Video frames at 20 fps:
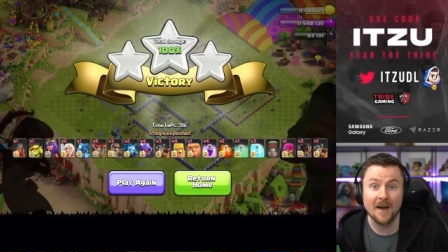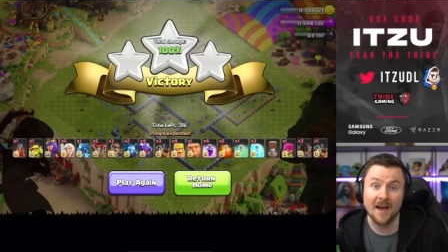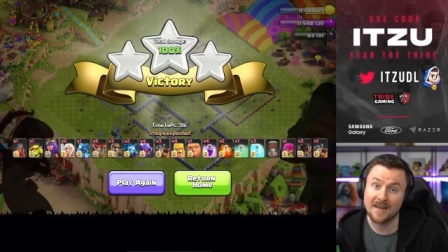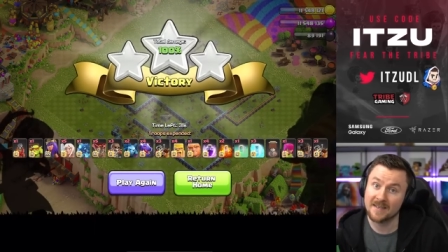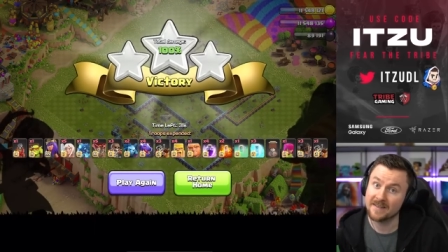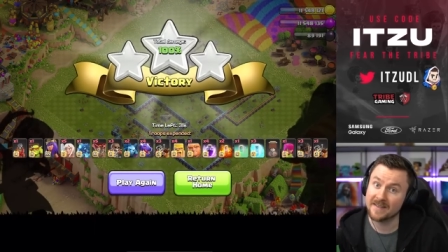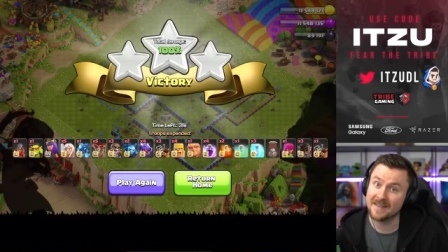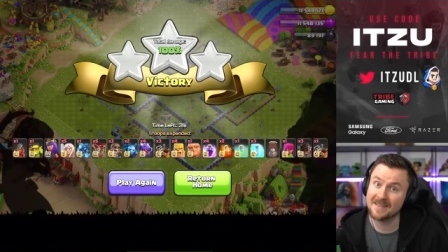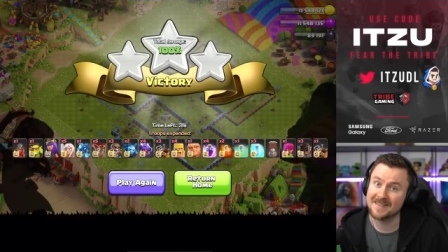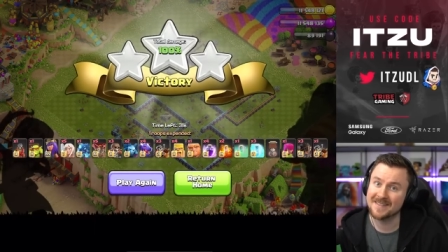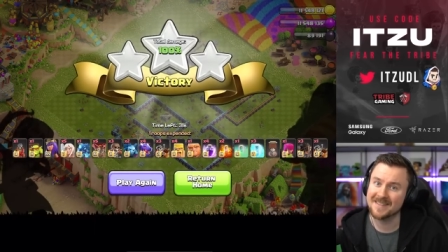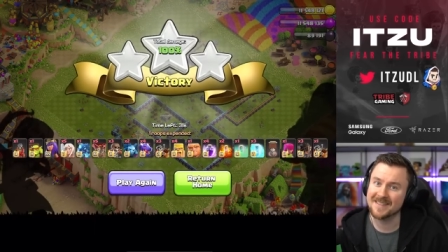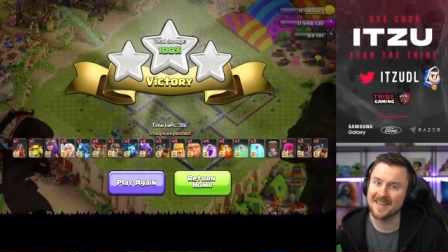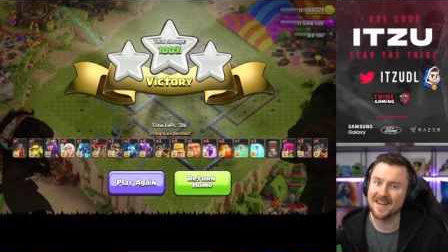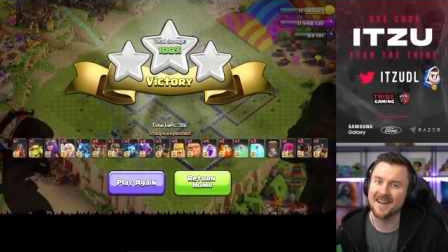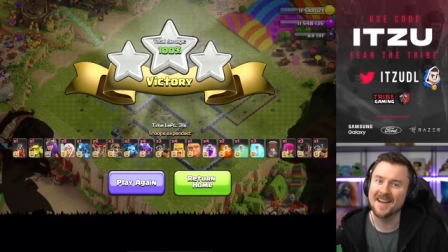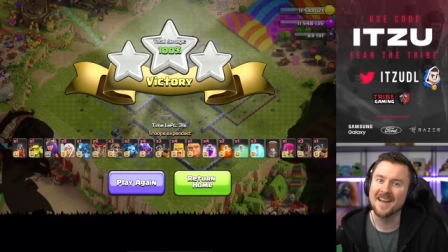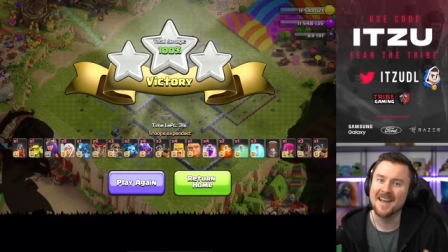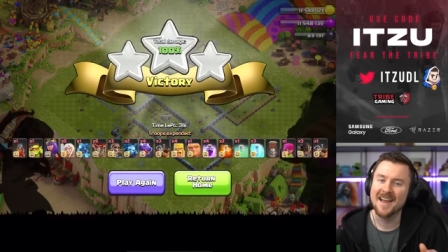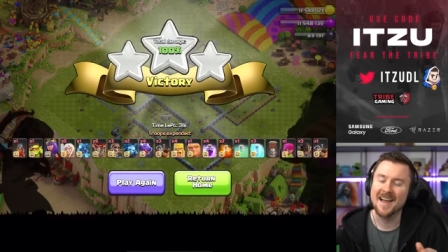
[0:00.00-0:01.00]
Until then, see
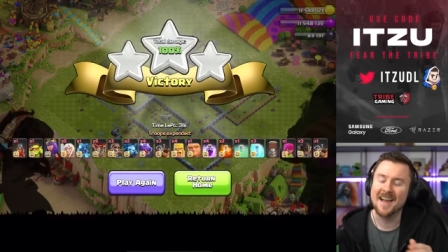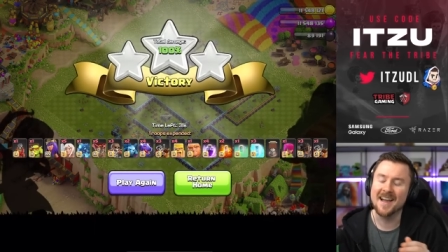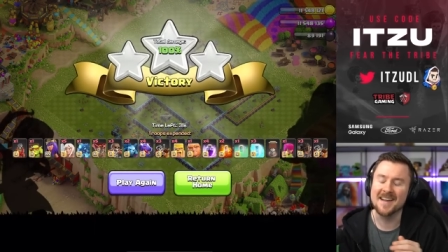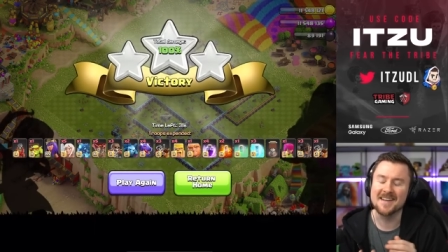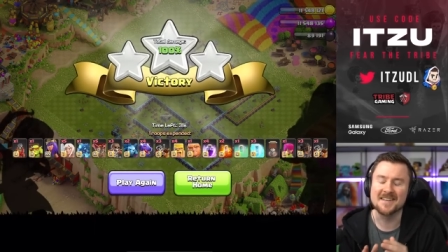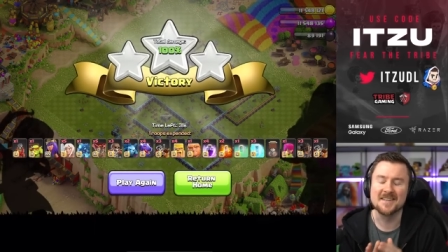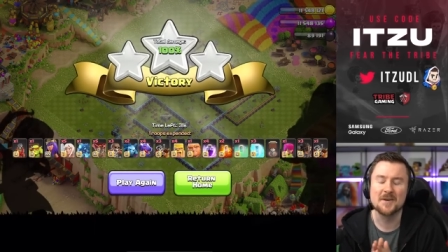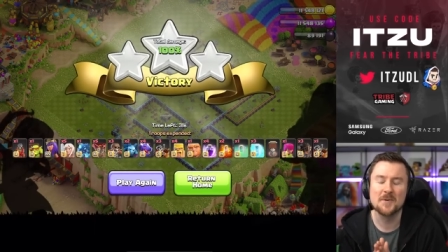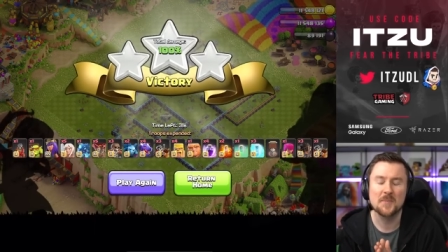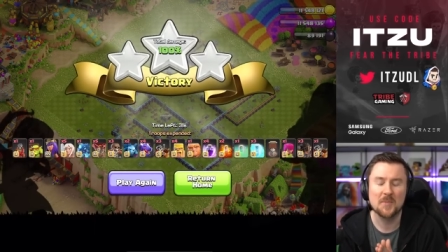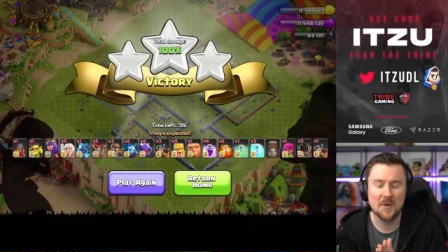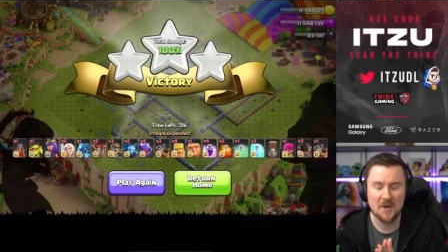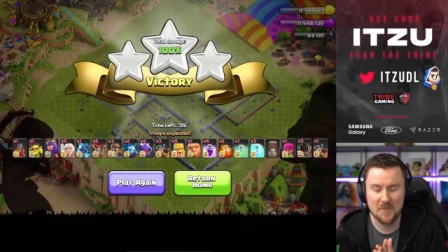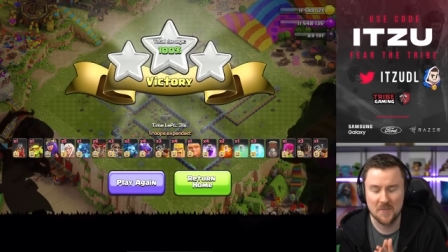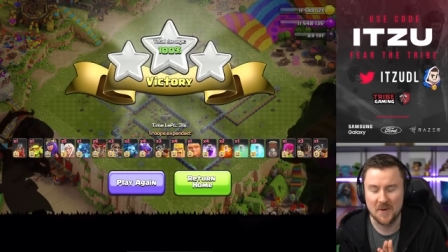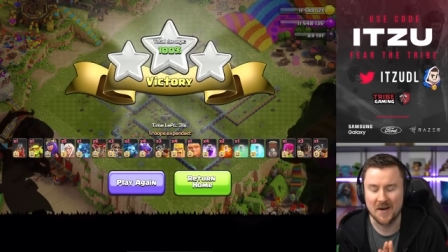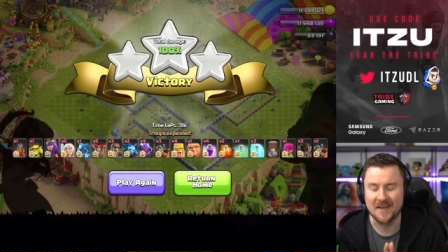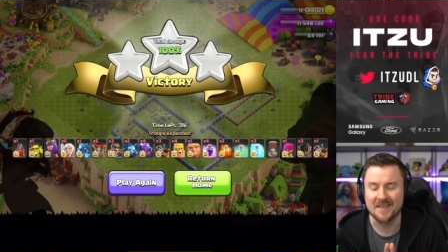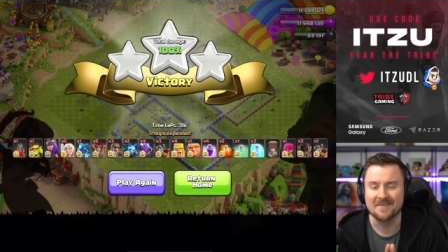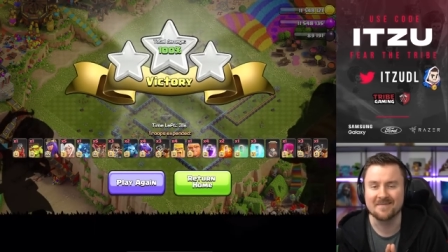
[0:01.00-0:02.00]
ya and bye
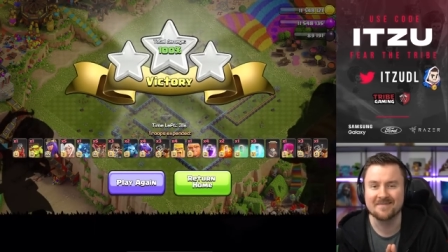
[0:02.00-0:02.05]
bye.